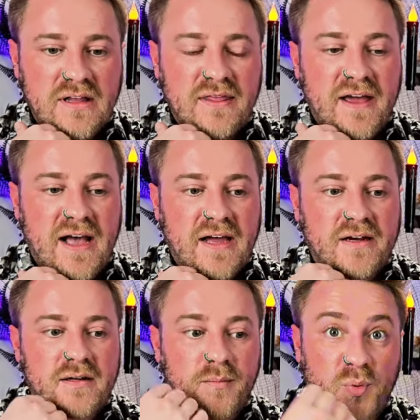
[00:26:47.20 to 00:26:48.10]

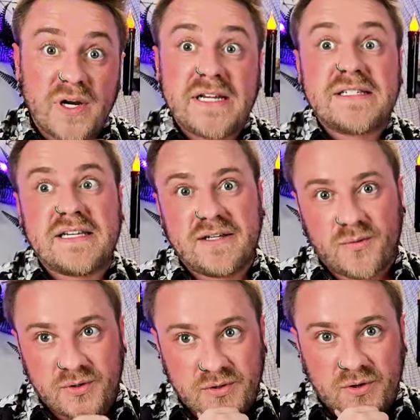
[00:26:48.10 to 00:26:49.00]
that brings in
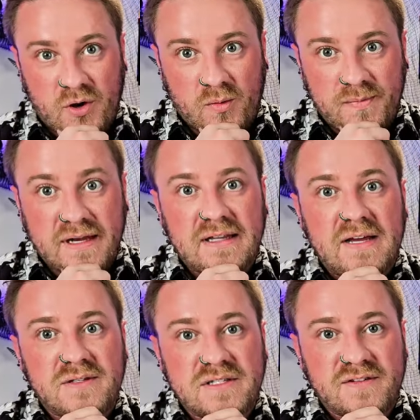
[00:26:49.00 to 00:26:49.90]
renewed hope, that
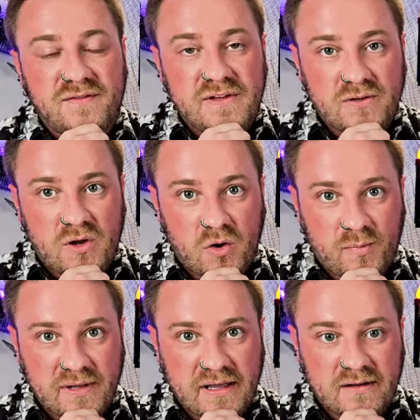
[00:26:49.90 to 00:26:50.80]
allows us to feel hope
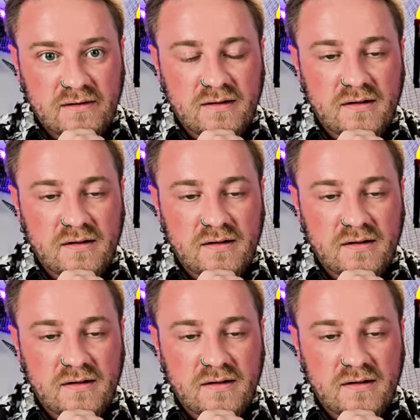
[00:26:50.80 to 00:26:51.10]
again.